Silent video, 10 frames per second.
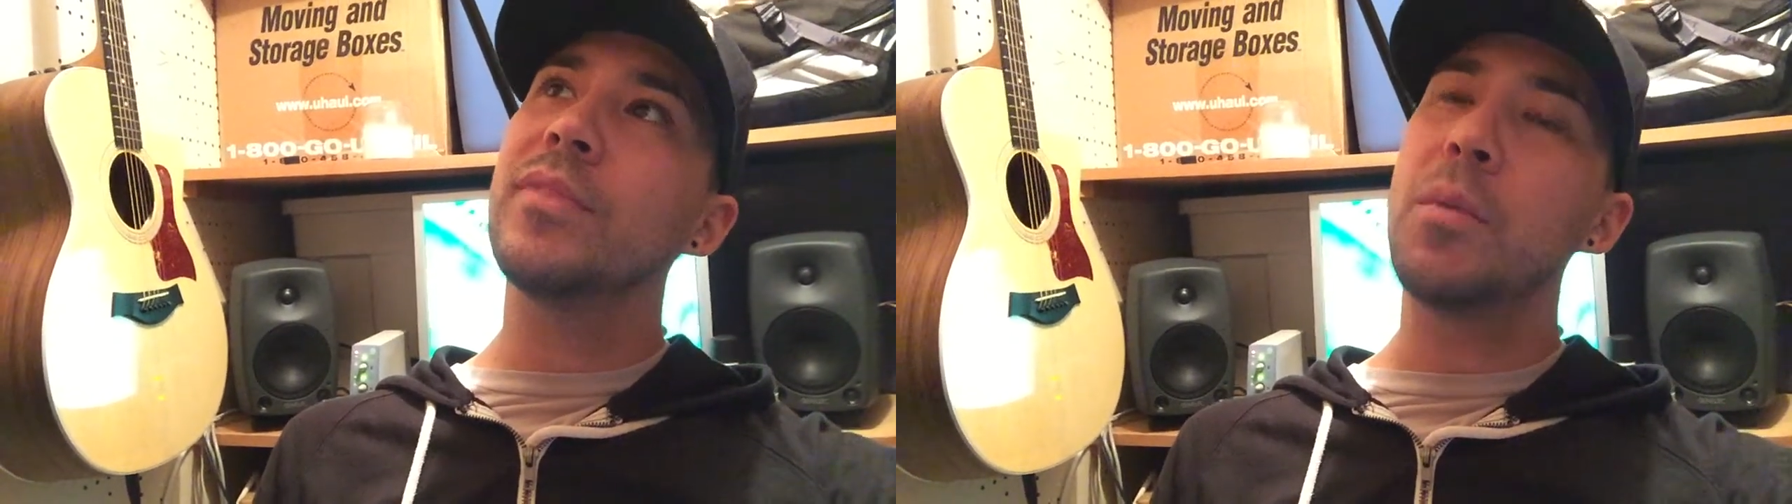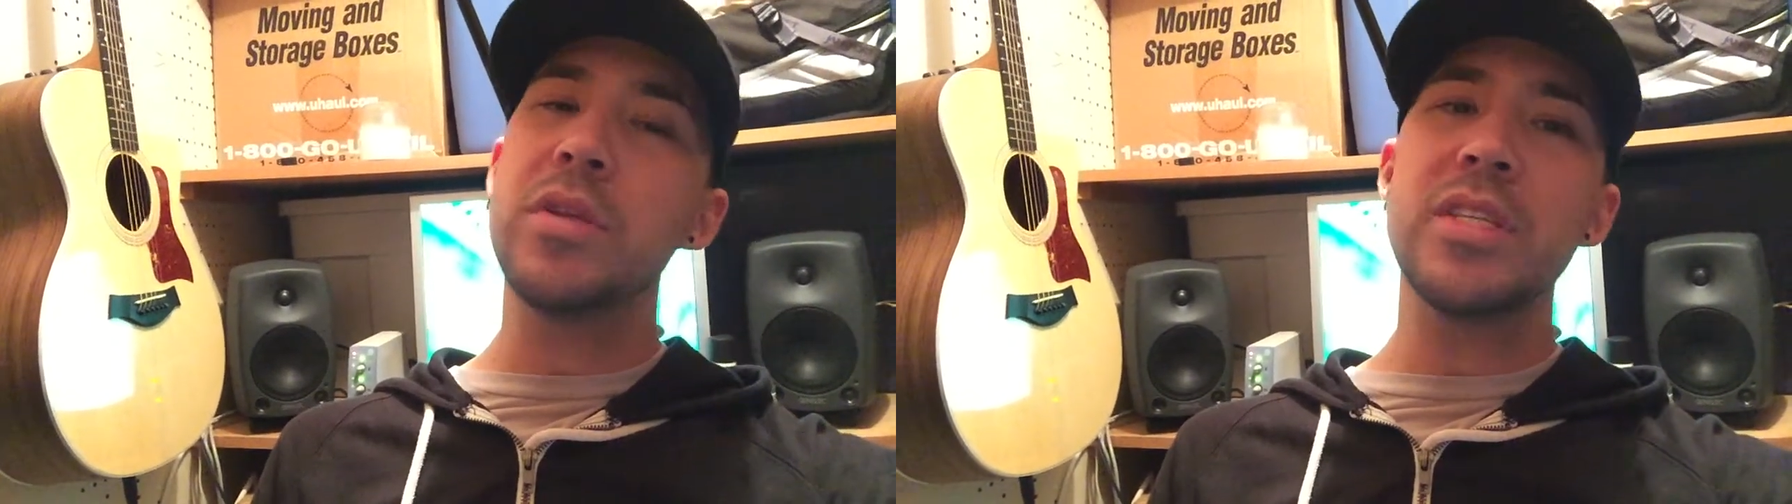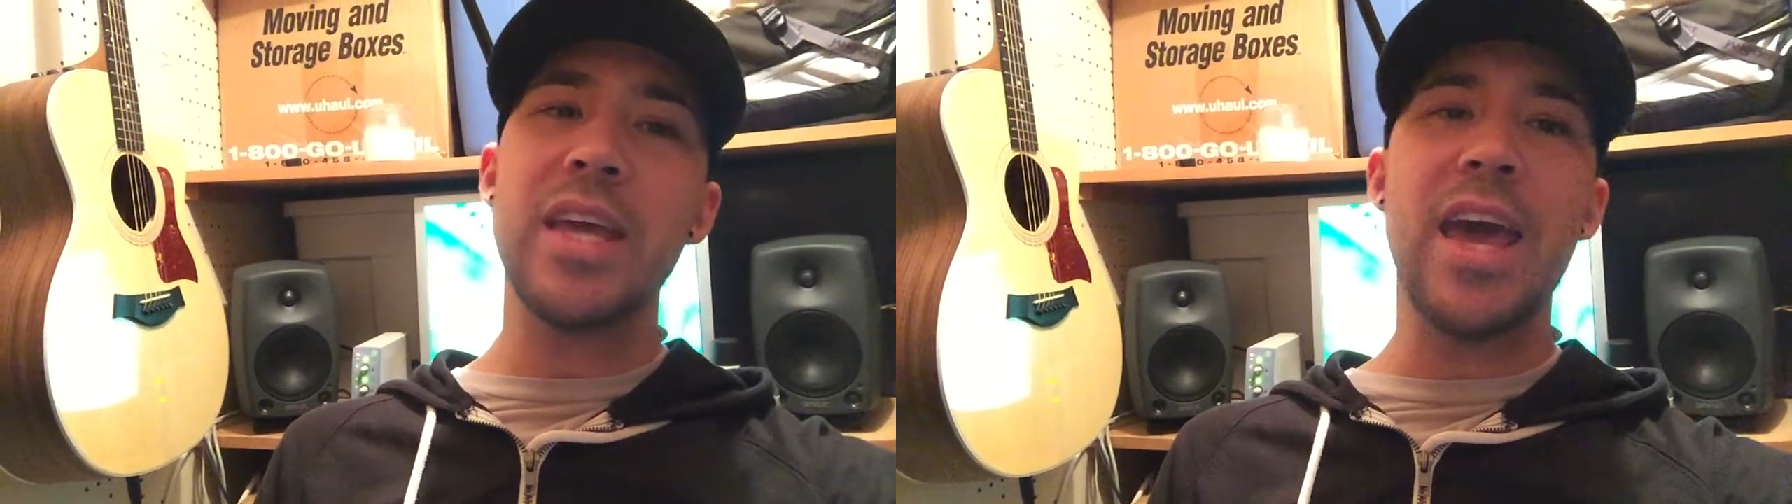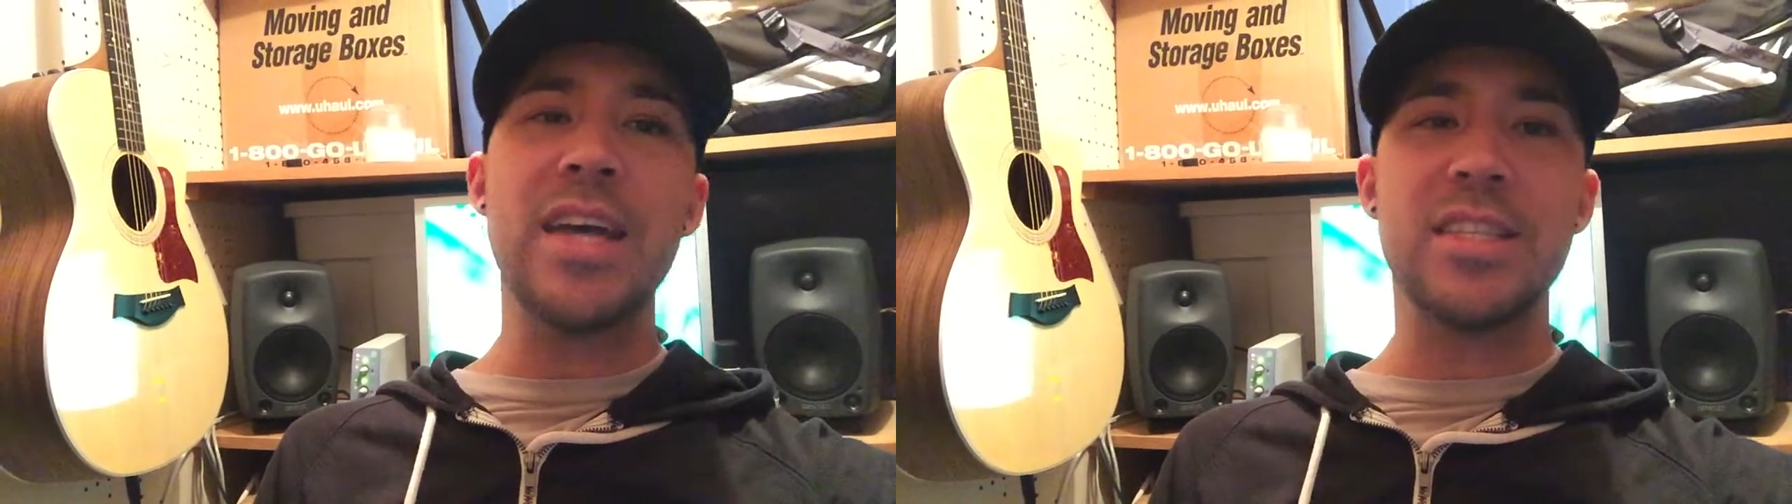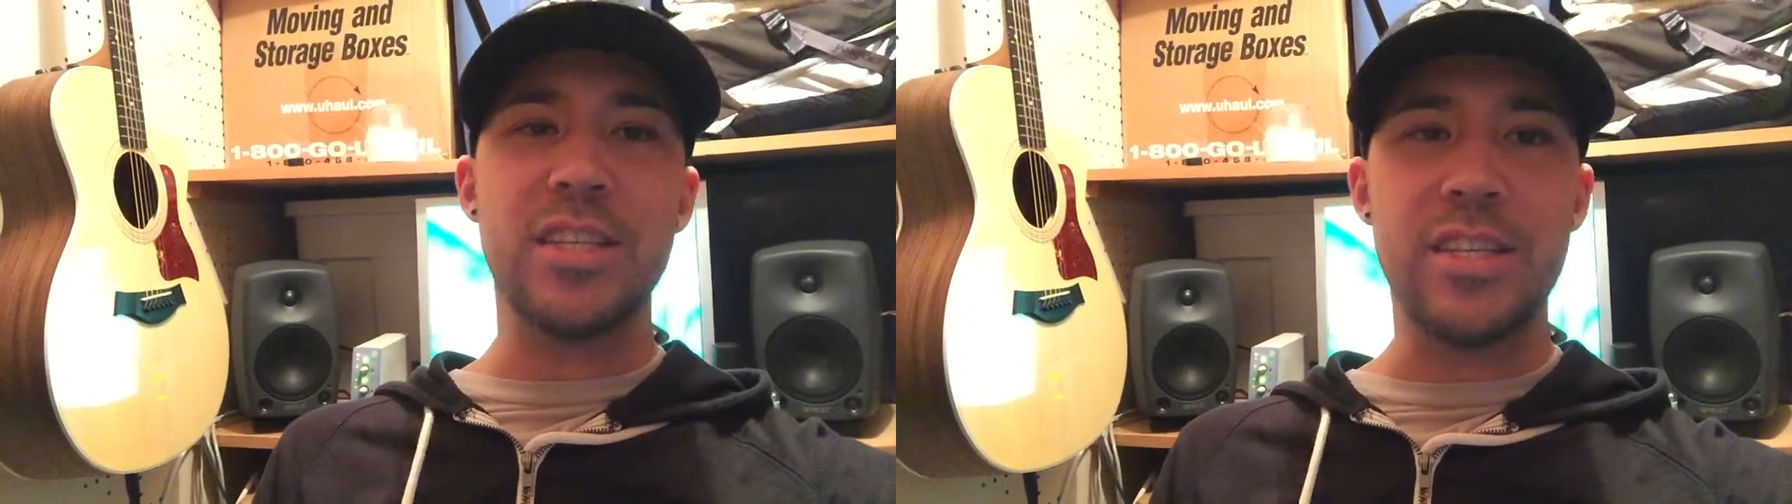gonna say
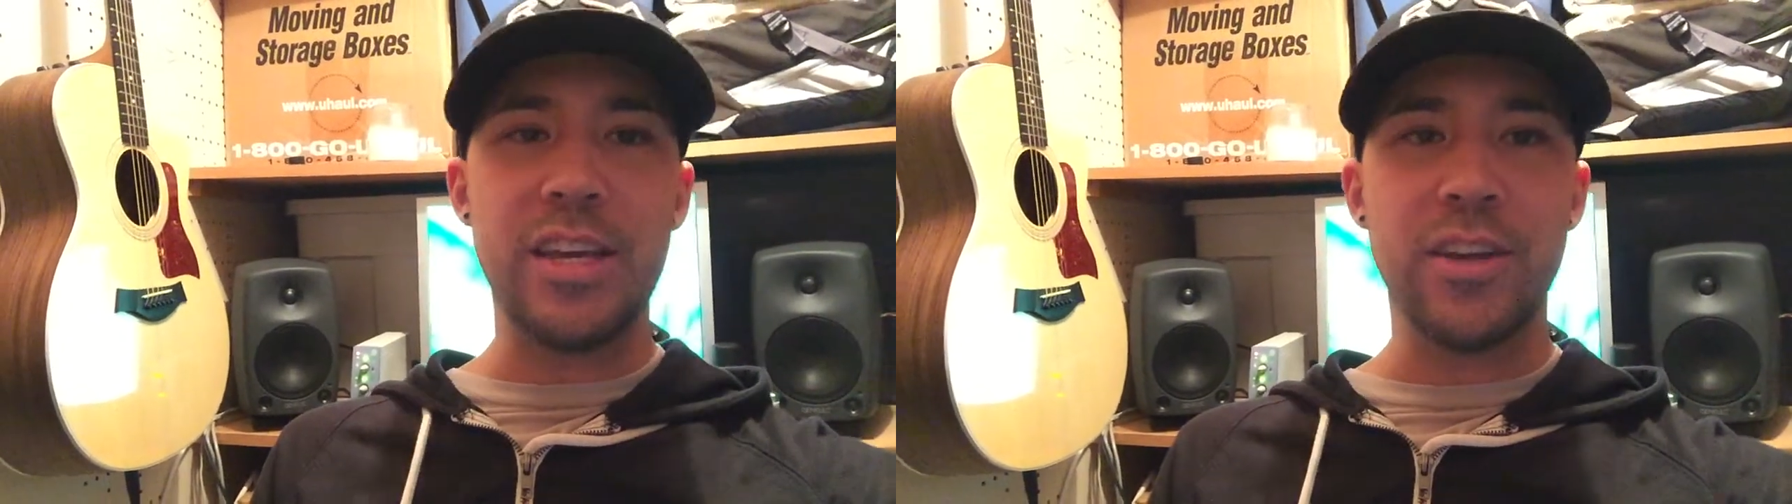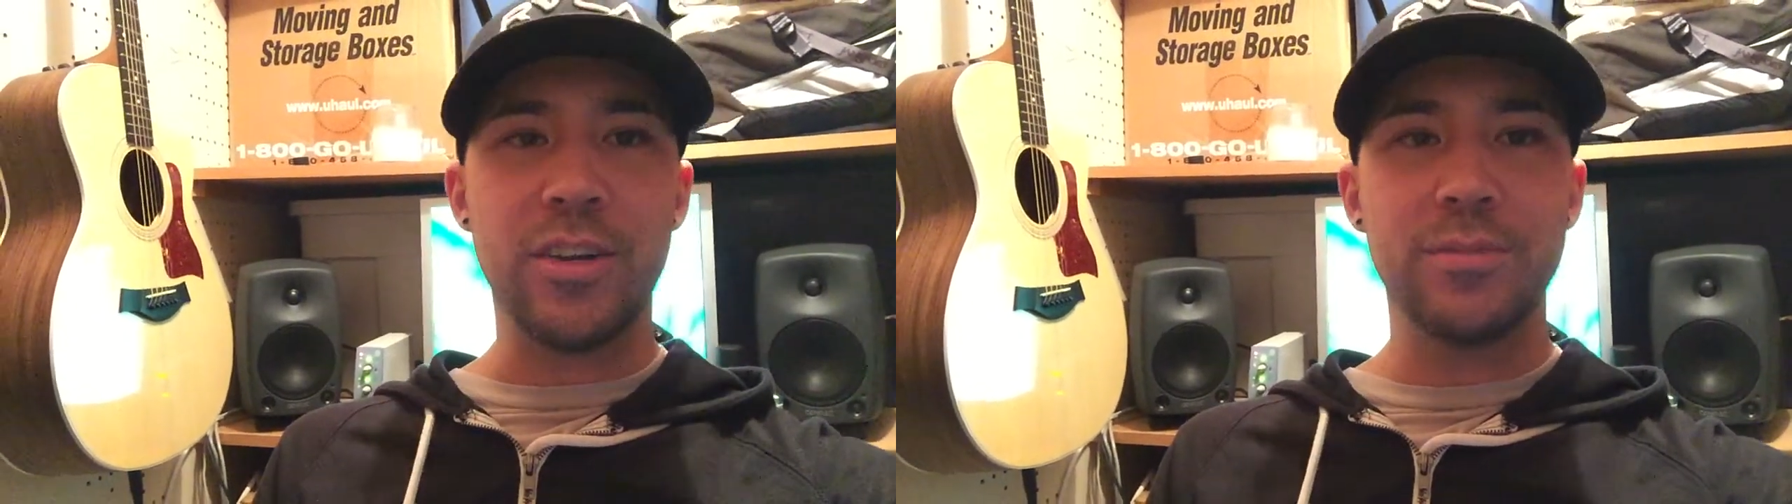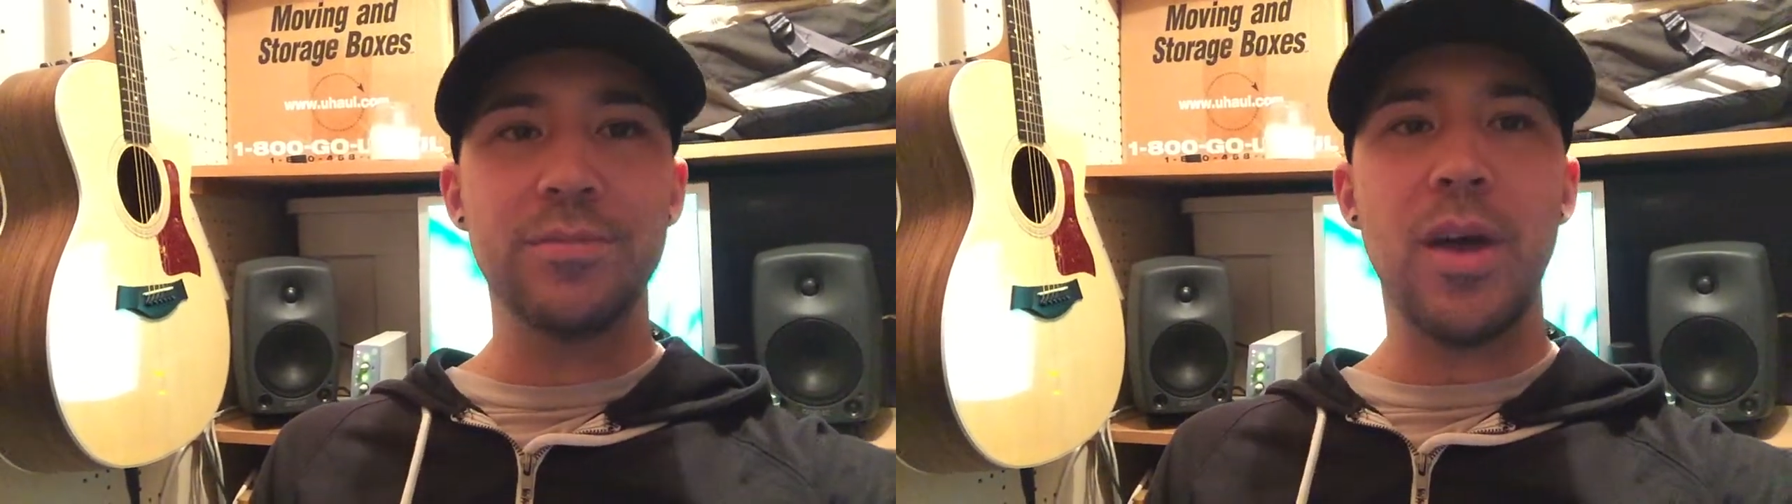"As the Deer."